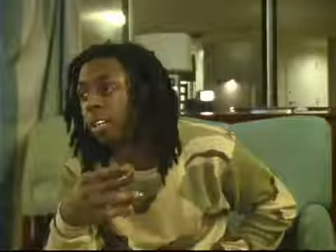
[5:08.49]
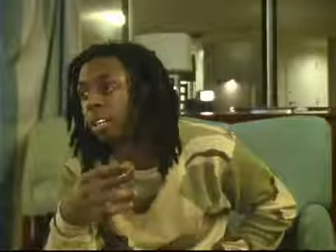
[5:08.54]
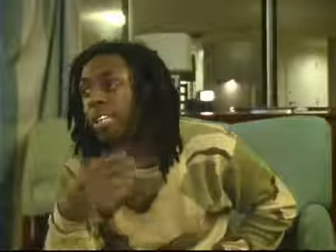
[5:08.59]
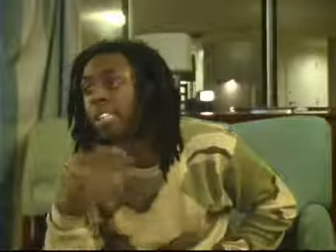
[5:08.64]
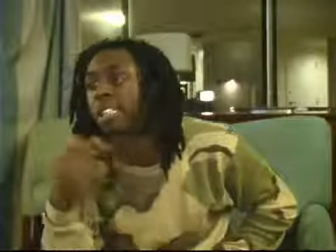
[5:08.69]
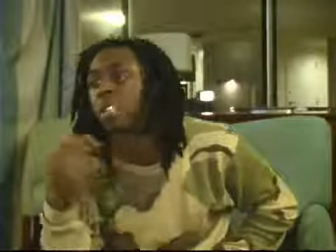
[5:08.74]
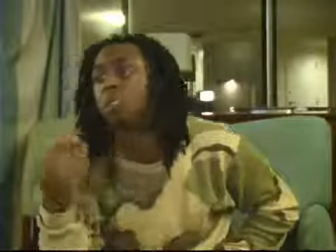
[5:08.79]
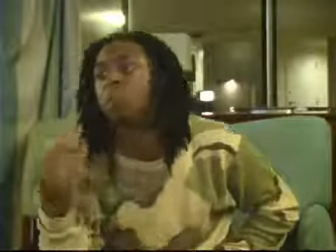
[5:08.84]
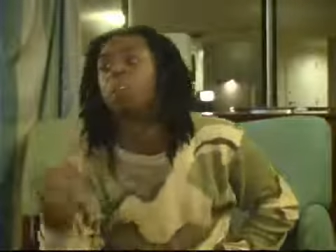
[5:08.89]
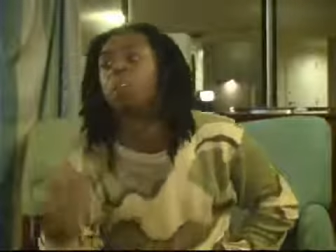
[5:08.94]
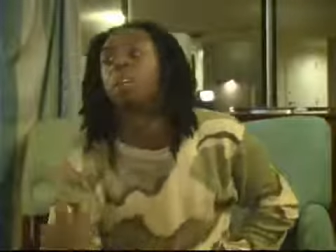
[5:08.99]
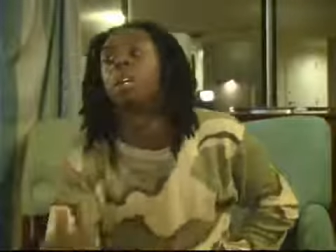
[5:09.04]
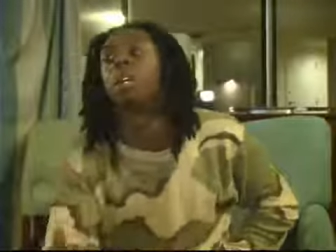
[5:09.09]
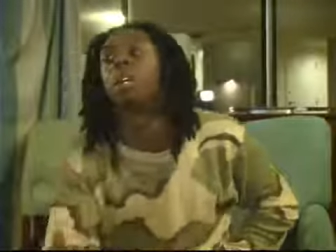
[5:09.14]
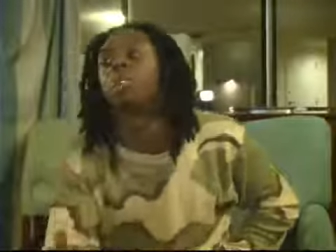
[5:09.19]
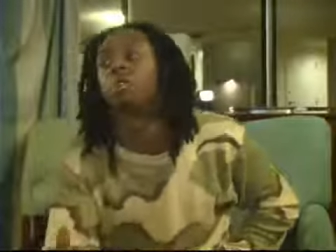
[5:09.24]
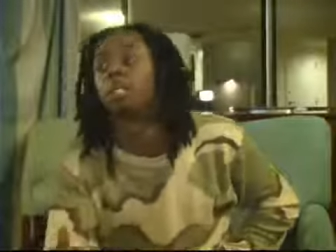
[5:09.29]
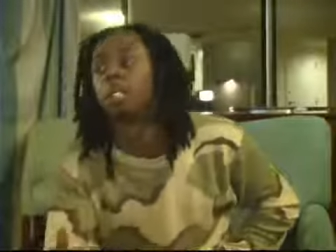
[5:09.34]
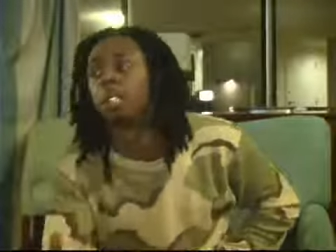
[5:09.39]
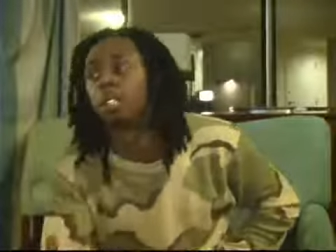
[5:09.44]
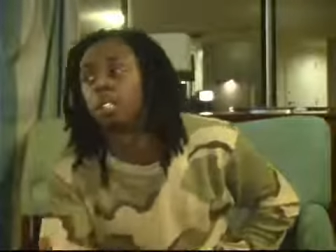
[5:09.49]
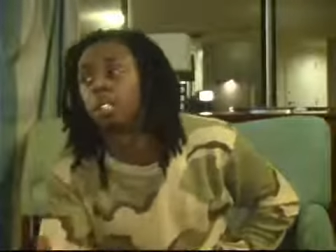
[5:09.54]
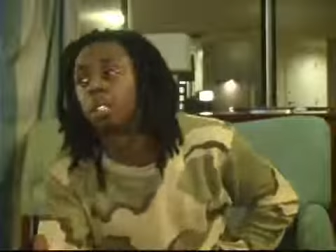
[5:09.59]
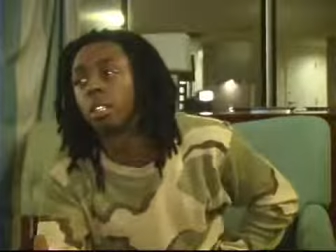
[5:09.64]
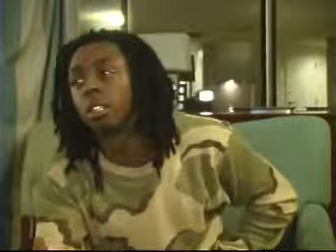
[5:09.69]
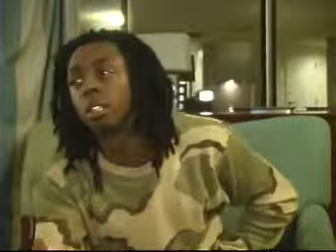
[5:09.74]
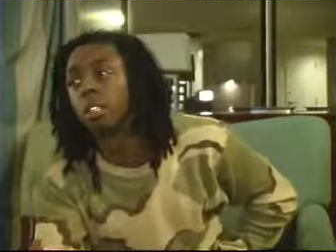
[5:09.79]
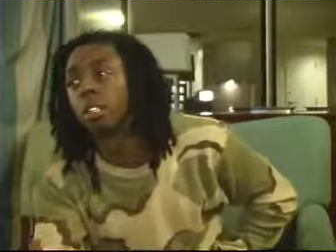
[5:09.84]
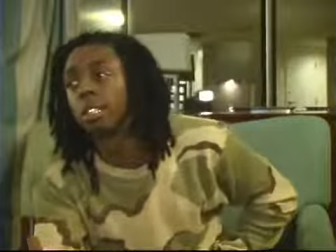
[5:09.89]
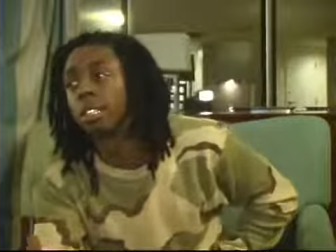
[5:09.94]
his appearance
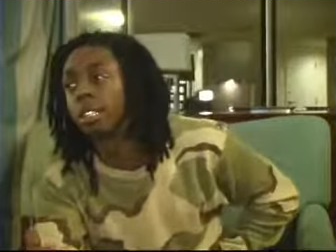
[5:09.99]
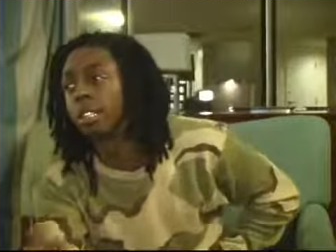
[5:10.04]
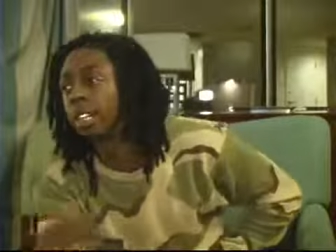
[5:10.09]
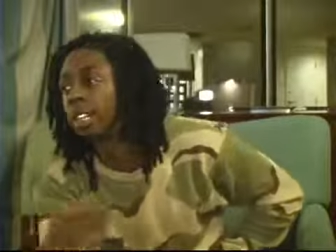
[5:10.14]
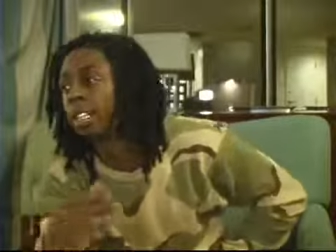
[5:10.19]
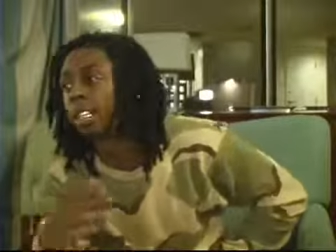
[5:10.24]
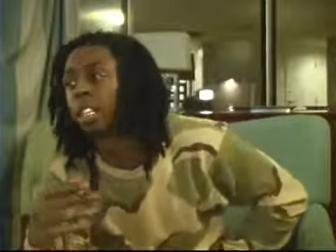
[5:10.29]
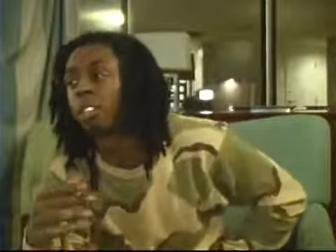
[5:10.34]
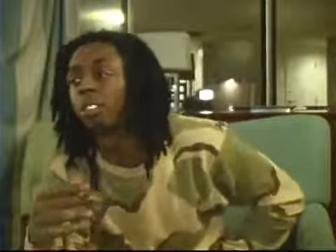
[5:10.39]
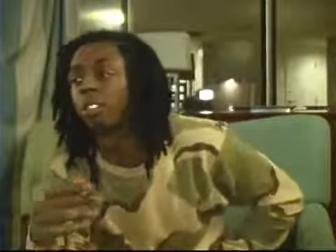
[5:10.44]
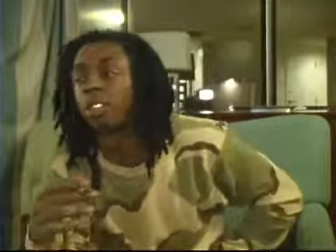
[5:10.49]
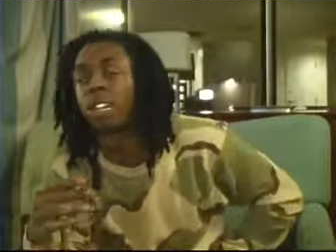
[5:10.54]
doesn't even